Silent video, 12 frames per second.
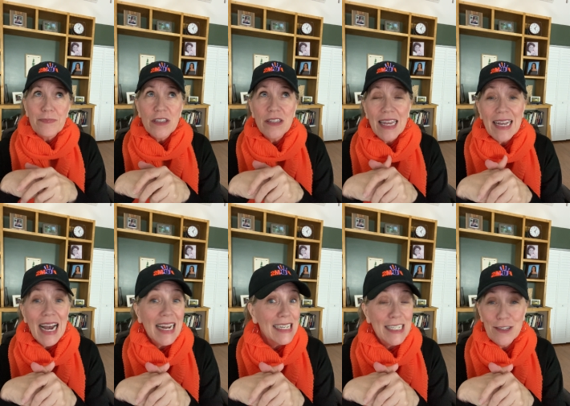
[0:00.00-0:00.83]
So they
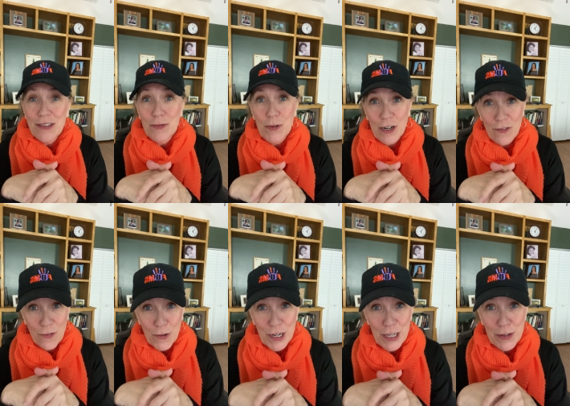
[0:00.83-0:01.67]
kind of do the work
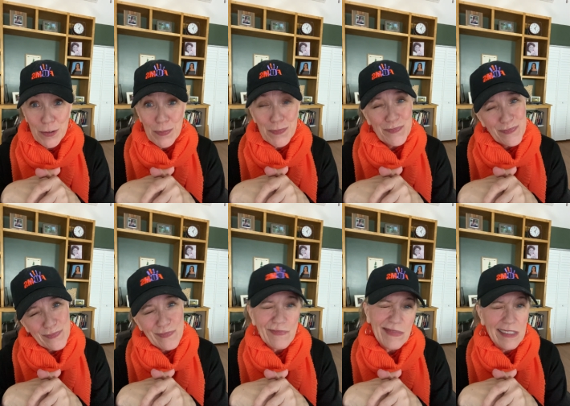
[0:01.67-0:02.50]
for you,
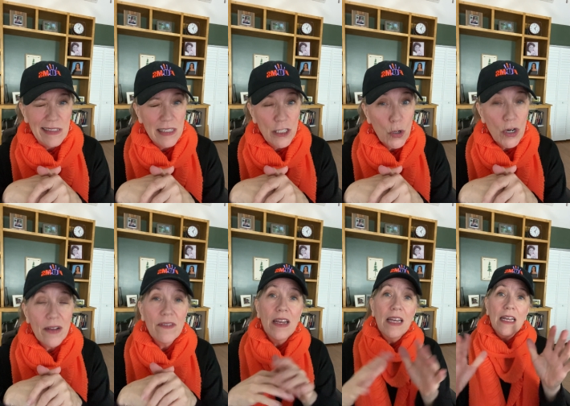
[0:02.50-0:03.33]
sort
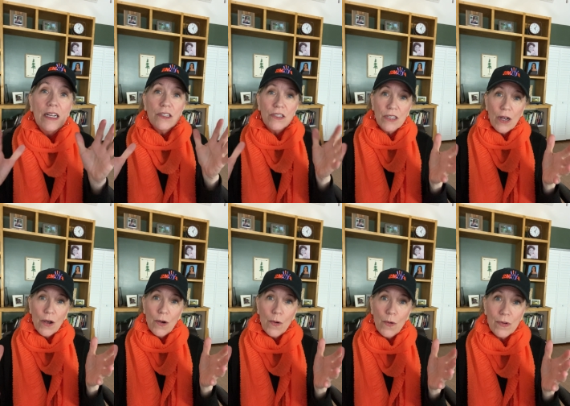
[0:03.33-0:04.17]
of.
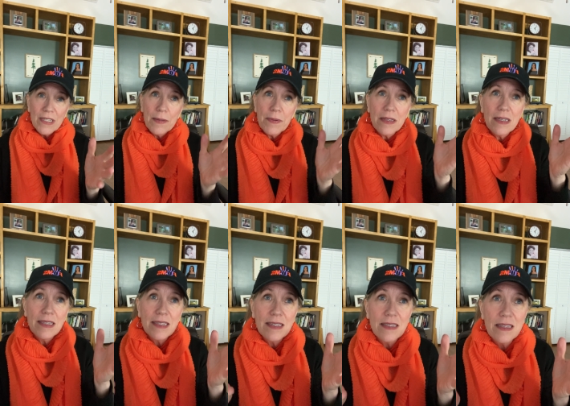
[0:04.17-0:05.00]
So typically
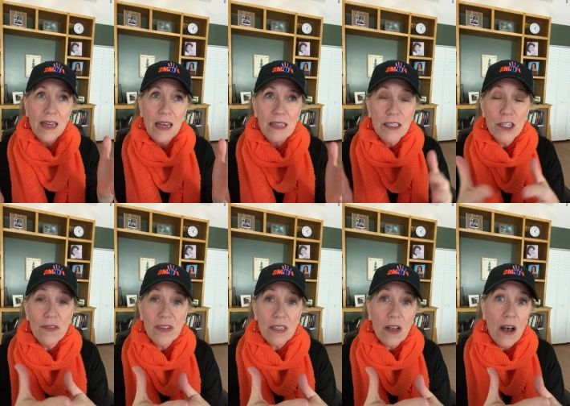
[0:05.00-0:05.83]
this is a
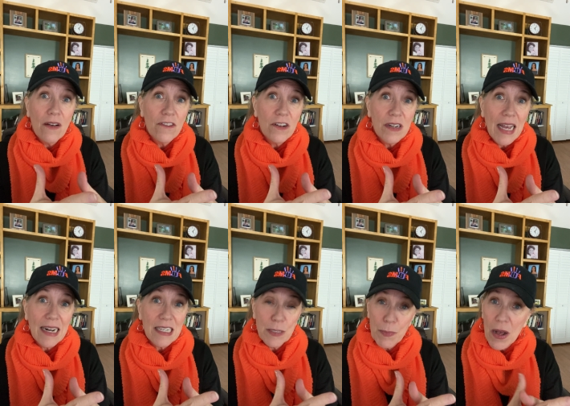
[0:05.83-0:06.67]
service offered at
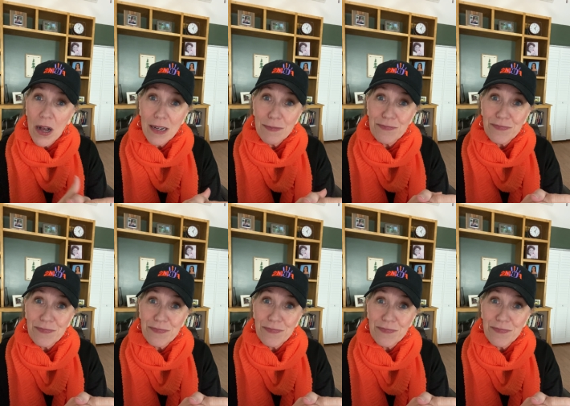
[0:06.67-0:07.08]
a spa.